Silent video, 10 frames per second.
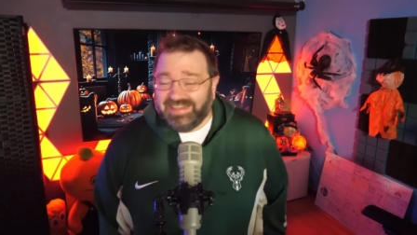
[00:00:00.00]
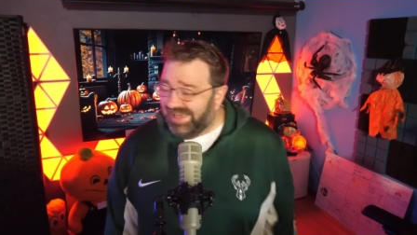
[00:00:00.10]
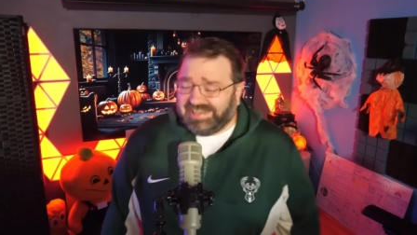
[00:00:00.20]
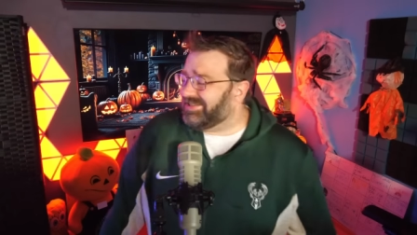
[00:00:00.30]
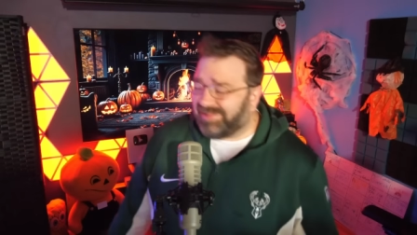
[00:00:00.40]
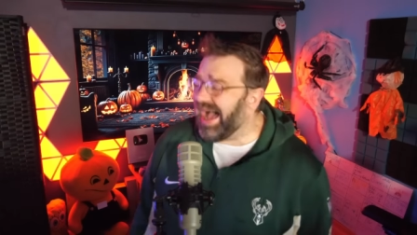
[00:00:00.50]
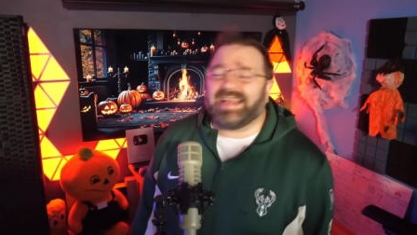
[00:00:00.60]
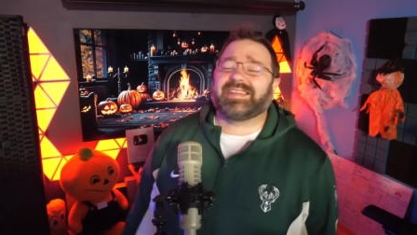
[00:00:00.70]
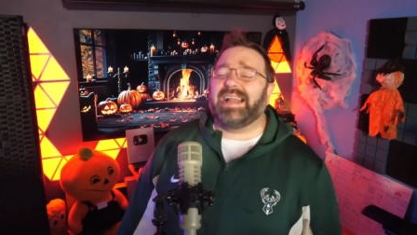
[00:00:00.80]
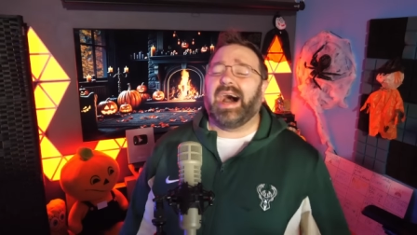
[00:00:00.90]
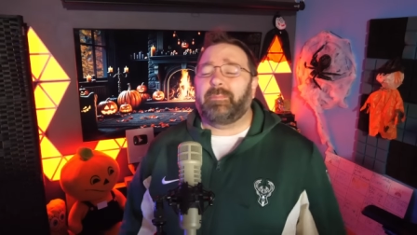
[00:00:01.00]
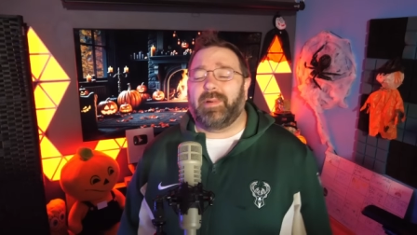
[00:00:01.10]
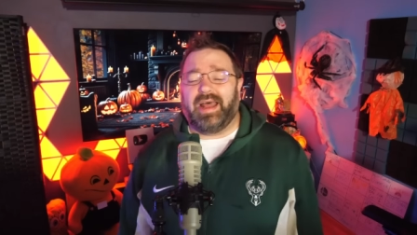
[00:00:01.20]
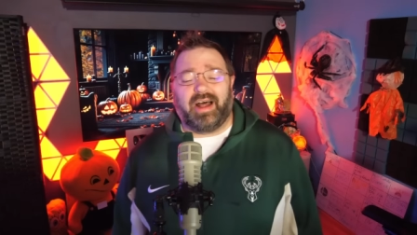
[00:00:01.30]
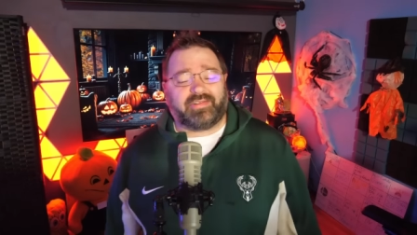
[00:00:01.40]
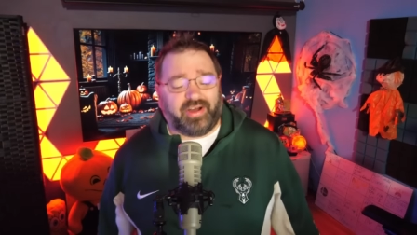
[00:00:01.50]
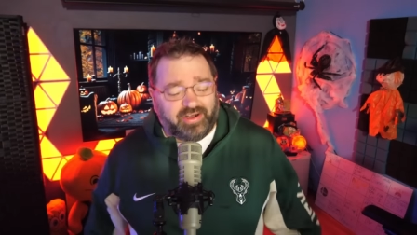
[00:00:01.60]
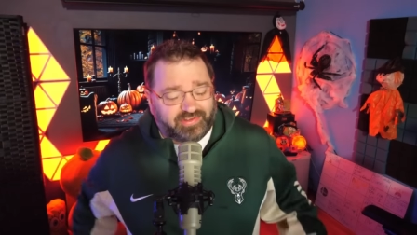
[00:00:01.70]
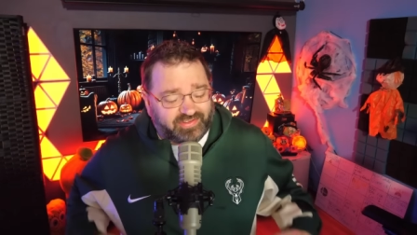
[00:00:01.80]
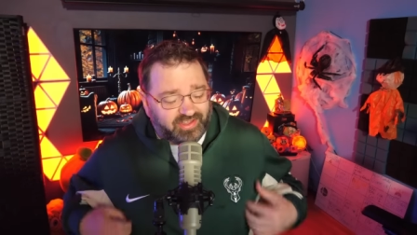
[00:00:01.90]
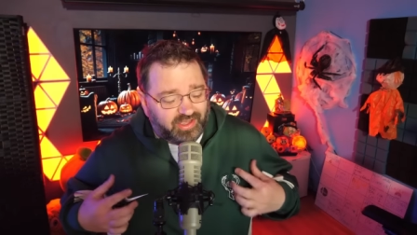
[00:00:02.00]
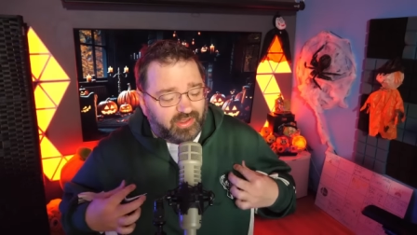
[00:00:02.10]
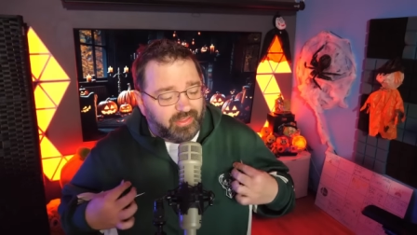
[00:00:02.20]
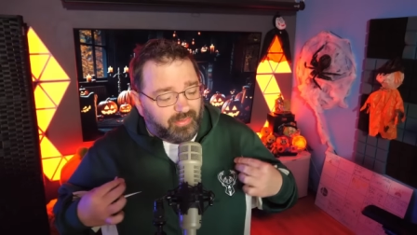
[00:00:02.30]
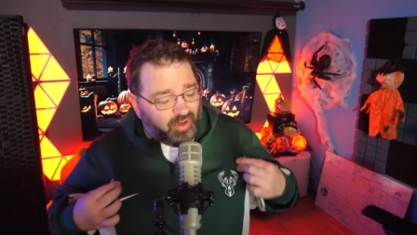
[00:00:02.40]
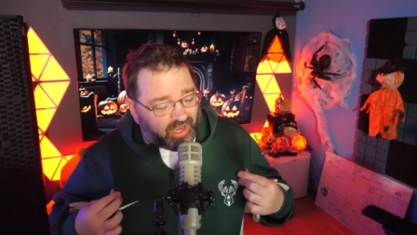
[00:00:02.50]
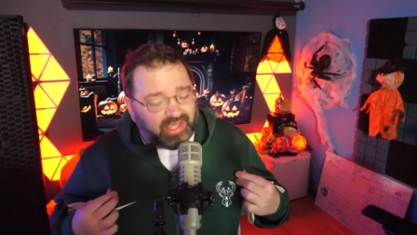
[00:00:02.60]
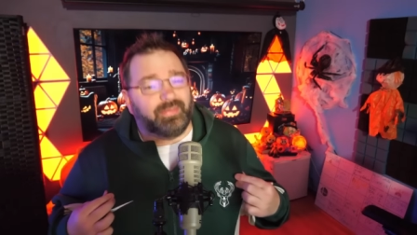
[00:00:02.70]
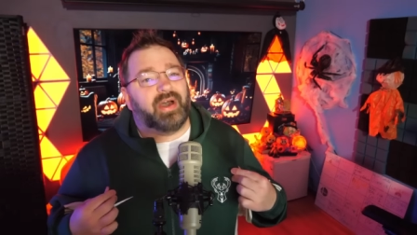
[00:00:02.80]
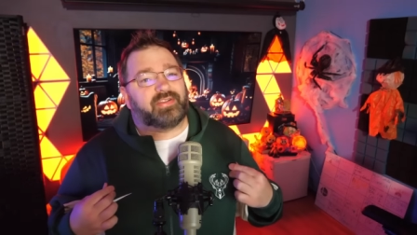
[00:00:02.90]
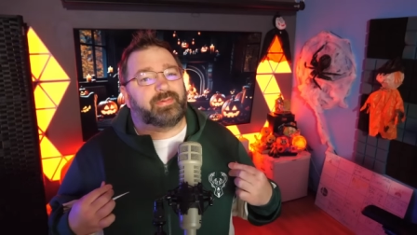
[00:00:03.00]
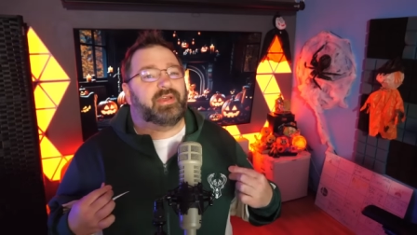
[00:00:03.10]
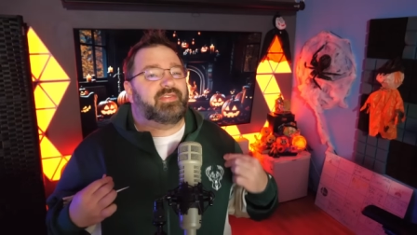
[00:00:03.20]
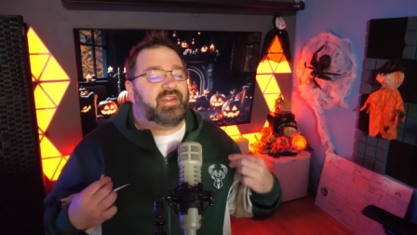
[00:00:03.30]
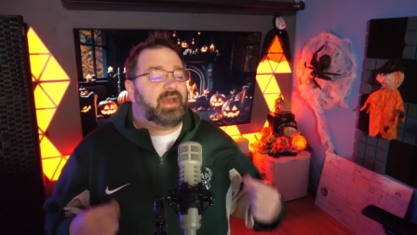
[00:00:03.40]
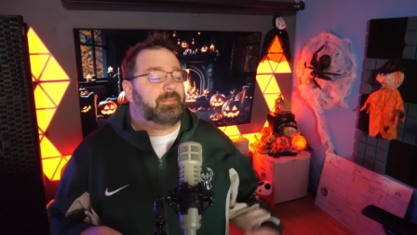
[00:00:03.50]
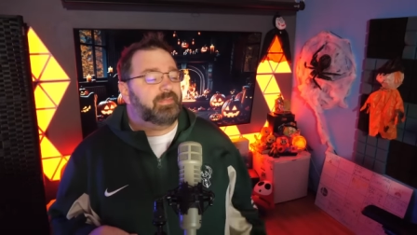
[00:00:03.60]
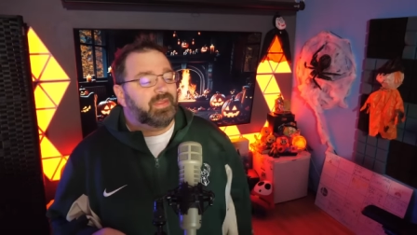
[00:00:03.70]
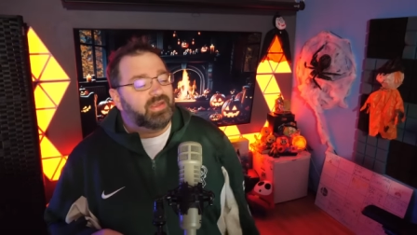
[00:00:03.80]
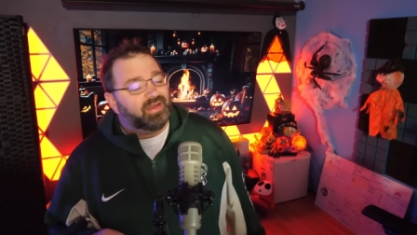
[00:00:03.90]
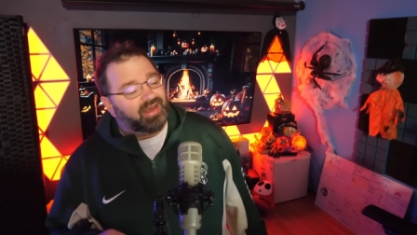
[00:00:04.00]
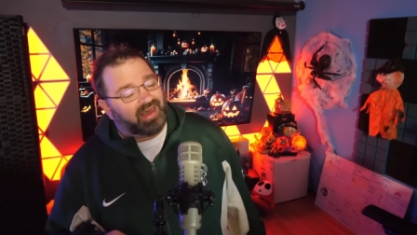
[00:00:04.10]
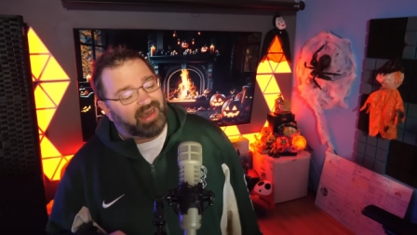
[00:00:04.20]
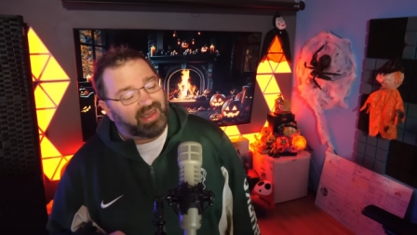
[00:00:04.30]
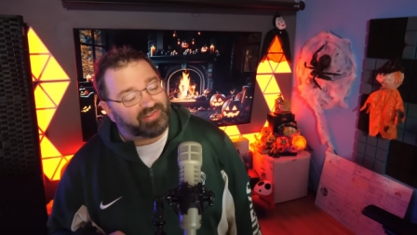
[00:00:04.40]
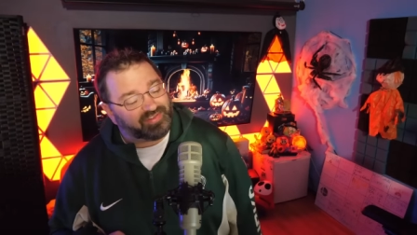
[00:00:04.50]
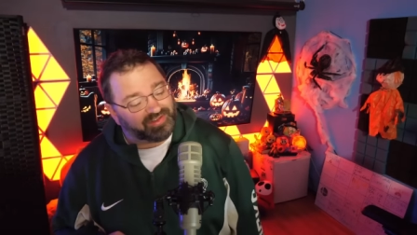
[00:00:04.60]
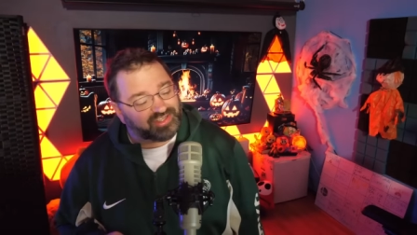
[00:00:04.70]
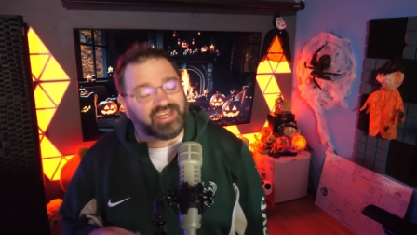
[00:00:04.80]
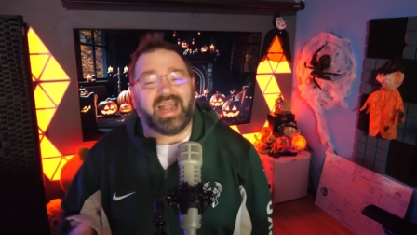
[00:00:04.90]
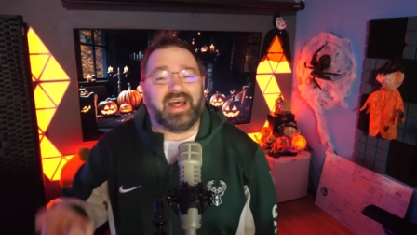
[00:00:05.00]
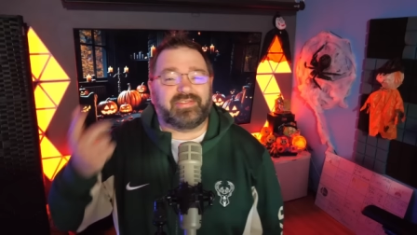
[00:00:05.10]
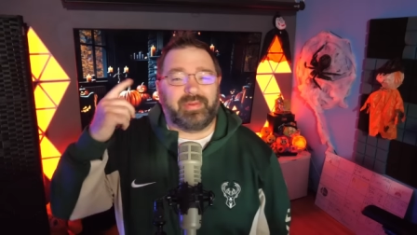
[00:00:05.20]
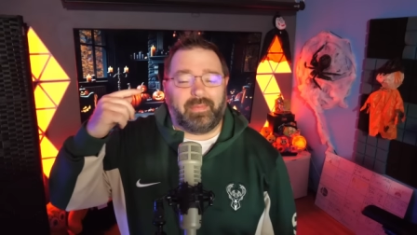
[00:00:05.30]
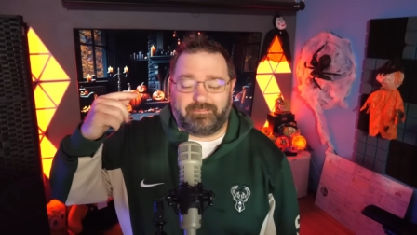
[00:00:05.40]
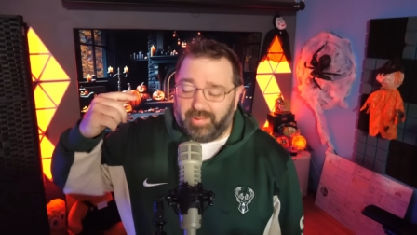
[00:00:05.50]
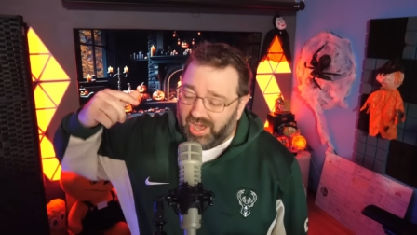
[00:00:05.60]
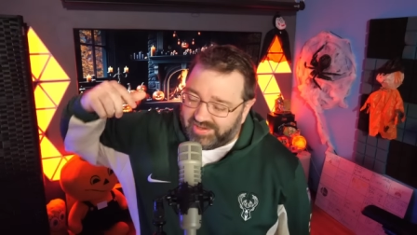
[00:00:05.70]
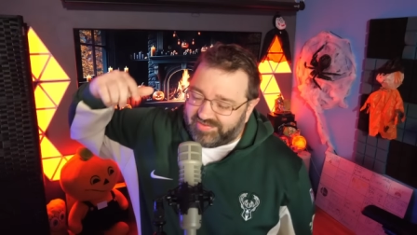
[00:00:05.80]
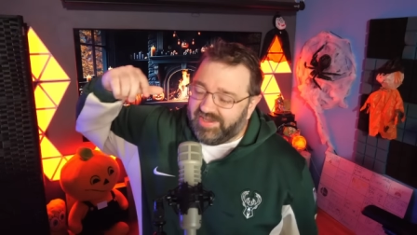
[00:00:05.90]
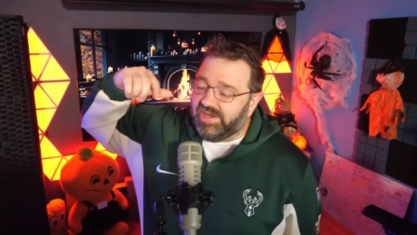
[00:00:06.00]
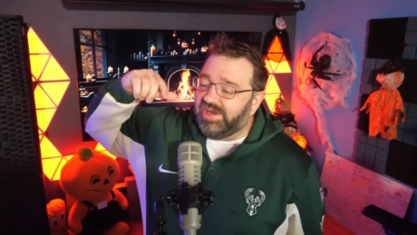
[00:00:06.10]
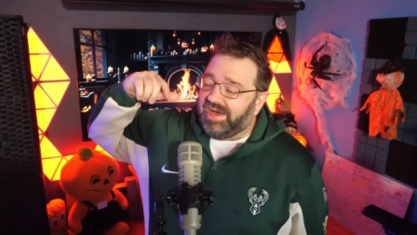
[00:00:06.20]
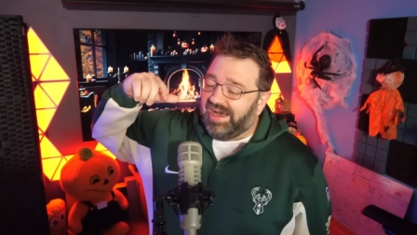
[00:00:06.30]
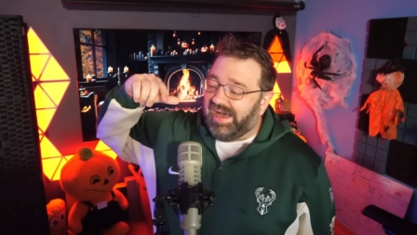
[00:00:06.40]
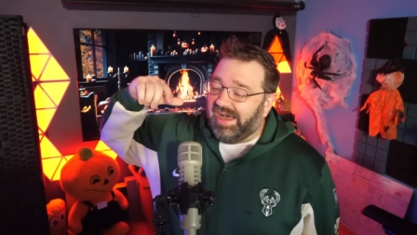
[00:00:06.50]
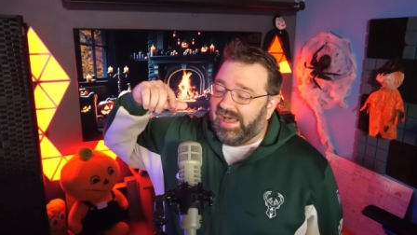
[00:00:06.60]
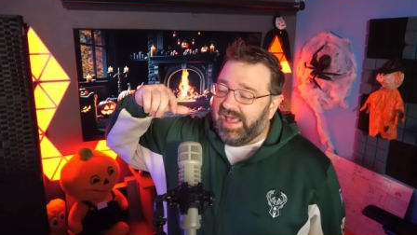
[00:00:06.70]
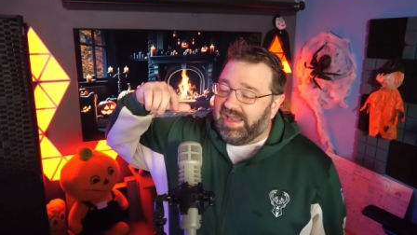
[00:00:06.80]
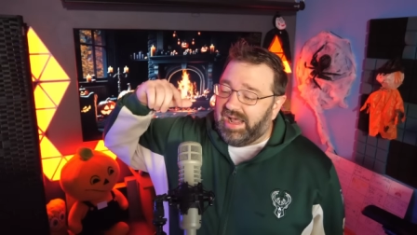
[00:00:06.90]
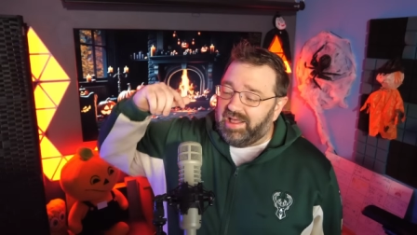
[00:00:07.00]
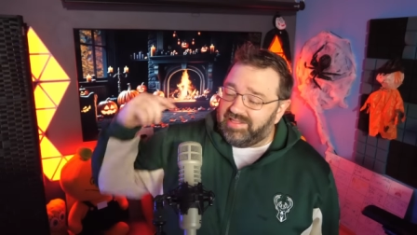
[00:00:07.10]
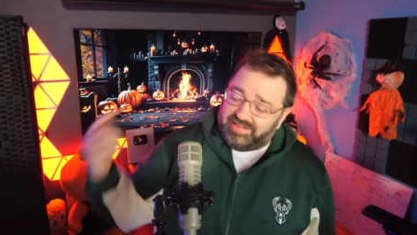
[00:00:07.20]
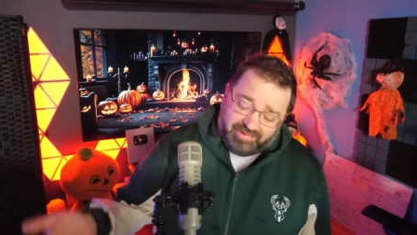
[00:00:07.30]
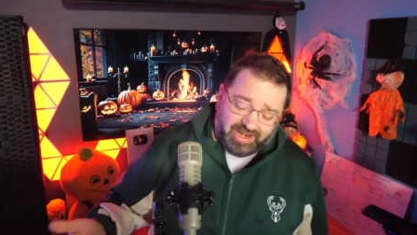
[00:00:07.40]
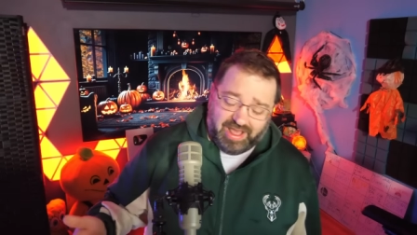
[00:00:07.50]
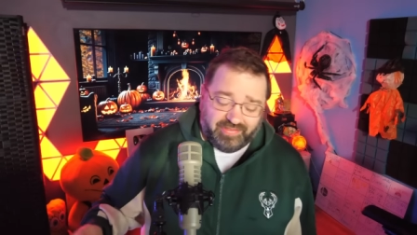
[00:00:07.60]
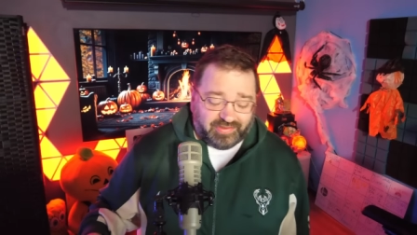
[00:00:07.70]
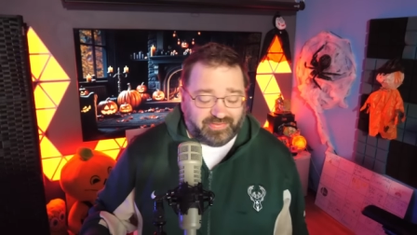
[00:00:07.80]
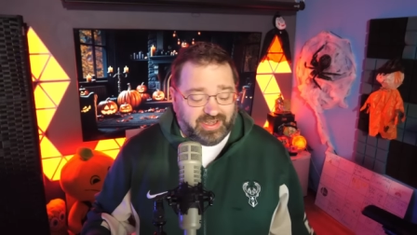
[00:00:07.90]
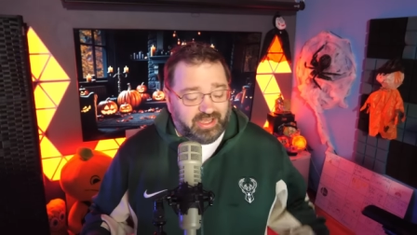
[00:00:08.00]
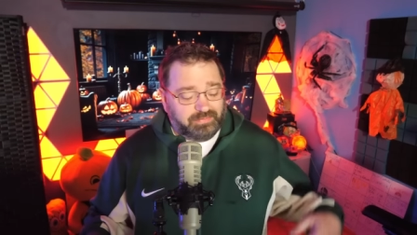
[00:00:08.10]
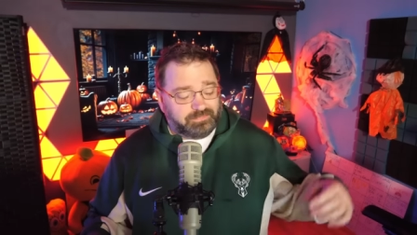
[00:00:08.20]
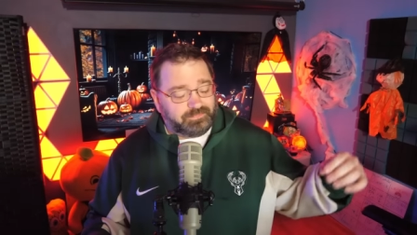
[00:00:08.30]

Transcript: It's rising up! And of course, the Milwaukee Bucks played tonight. So shout out to my Bucks. And I want to end this video